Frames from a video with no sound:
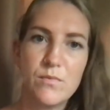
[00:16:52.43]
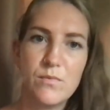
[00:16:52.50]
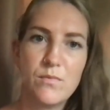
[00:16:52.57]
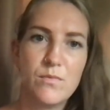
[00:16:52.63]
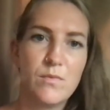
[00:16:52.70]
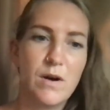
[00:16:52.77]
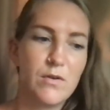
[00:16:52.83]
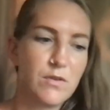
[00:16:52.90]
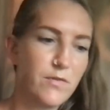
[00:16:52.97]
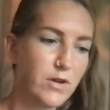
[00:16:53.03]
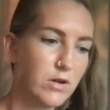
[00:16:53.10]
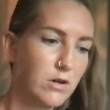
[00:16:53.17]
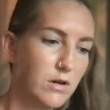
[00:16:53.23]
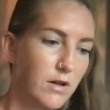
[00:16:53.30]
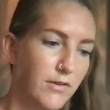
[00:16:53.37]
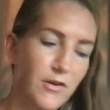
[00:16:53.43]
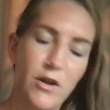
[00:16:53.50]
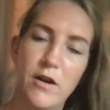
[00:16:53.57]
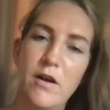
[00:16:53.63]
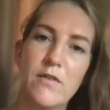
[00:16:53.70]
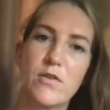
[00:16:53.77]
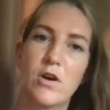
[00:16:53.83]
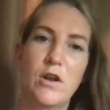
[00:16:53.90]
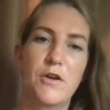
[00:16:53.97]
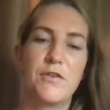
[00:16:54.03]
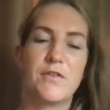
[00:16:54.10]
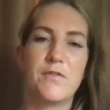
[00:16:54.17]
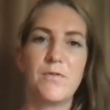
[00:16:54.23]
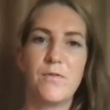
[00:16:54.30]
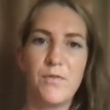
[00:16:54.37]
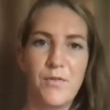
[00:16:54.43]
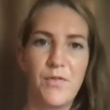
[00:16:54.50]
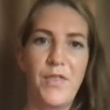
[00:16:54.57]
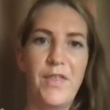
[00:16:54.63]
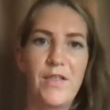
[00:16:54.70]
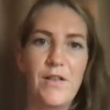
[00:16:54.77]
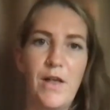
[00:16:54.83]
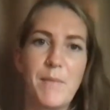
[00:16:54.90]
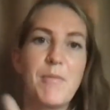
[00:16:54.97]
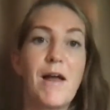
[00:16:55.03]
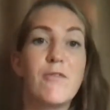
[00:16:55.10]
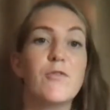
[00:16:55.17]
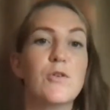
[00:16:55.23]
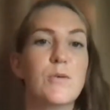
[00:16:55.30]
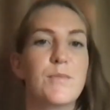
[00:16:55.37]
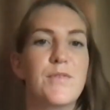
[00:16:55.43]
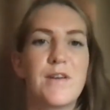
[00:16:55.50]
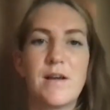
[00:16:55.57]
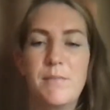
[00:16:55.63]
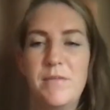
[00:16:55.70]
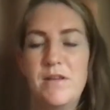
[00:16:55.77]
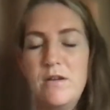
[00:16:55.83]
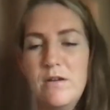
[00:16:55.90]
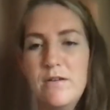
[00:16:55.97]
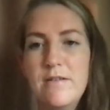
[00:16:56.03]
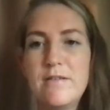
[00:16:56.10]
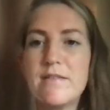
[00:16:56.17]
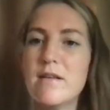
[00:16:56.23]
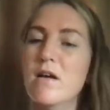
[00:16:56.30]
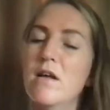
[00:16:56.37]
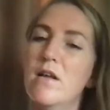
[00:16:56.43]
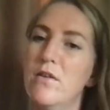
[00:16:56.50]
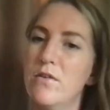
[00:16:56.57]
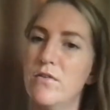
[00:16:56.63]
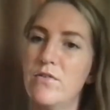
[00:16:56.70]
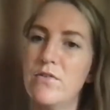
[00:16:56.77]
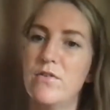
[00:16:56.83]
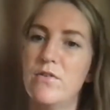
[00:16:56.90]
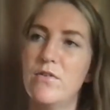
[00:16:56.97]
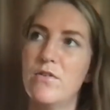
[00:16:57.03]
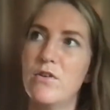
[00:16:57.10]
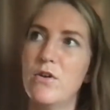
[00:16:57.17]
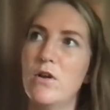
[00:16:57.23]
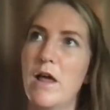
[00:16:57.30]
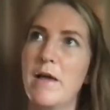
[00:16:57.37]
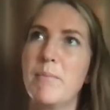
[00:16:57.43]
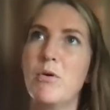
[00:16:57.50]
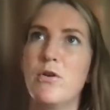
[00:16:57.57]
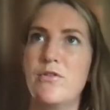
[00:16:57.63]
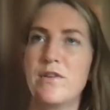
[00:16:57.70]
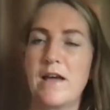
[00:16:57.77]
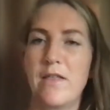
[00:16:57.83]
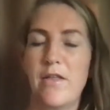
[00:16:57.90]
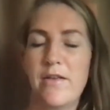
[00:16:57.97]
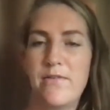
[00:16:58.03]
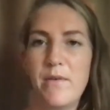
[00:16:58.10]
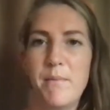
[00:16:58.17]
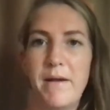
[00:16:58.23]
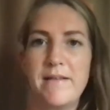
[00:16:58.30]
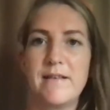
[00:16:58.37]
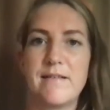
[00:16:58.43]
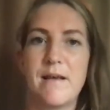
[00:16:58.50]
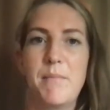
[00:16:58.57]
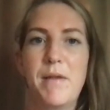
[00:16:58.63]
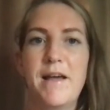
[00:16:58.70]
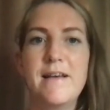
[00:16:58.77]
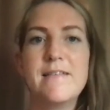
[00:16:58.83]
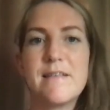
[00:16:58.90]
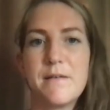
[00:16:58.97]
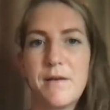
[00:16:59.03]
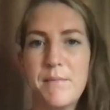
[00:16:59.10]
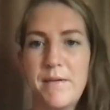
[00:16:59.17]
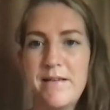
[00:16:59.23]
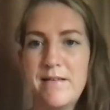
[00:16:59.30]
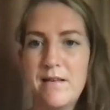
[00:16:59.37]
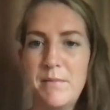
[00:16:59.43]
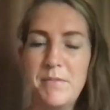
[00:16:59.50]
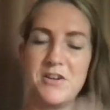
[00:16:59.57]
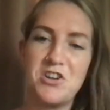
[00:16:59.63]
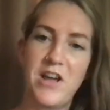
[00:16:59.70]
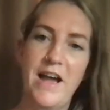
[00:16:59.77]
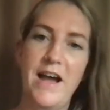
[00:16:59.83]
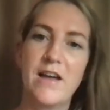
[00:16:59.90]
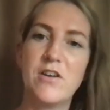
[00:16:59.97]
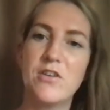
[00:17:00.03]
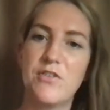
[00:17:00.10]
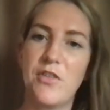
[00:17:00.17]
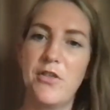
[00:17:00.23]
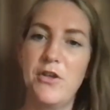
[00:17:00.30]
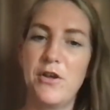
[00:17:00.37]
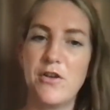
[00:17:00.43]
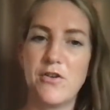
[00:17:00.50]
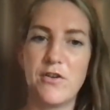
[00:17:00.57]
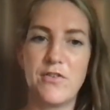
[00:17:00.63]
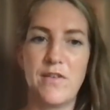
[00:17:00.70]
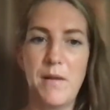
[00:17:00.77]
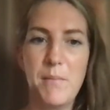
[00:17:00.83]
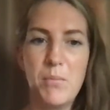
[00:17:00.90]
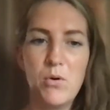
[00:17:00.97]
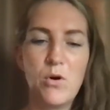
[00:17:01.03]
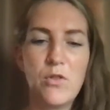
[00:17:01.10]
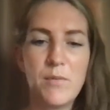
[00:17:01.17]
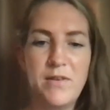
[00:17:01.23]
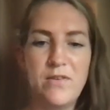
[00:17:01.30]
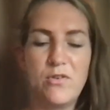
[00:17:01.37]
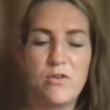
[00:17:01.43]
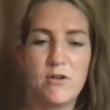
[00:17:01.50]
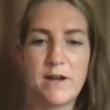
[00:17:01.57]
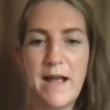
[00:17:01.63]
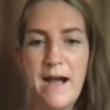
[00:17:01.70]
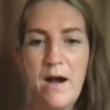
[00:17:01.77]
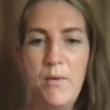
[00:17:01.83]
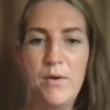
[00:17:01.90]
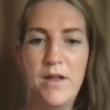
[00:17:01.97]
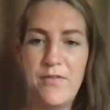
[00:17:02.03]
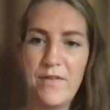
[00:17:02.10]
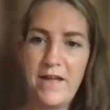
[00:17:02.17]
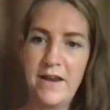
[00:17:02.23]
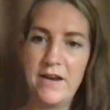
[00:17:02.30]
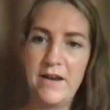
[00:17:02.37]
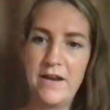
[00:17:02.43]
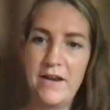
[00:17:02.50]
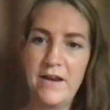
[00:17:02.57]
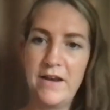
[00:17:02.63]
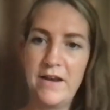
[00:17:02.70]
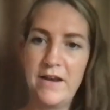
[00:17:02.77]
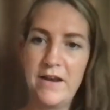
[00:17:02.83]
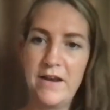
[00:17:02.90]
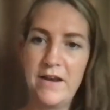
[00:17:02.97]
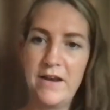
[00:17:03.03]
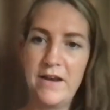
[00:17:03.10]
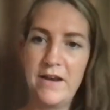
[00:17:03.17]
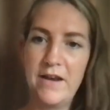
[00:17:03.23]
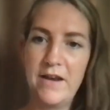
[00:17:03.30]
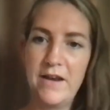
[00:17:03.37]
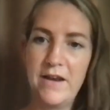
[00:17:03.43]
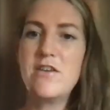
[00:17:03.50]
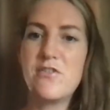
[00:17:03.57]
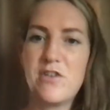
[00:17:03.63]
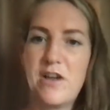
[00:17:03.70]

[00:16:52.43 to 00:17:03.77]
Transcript: what else have I got? I don't know. I've got loads of like platforms that can be used to like put together some basic templates that can basically be shared so that you can just import them into your account and then change the colors,